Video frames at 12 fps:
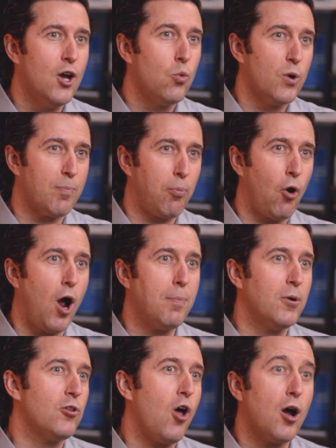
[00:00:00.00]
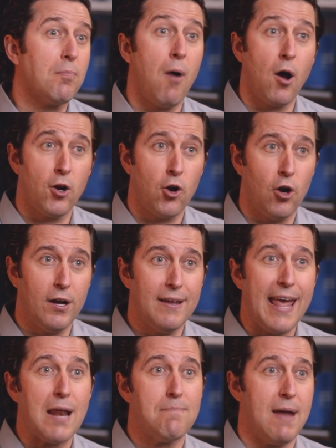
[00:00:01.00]
with proper log
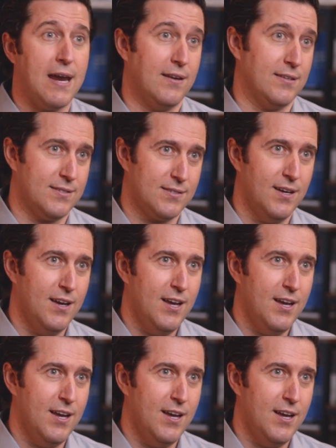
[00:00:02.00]
monitoring and maintenance.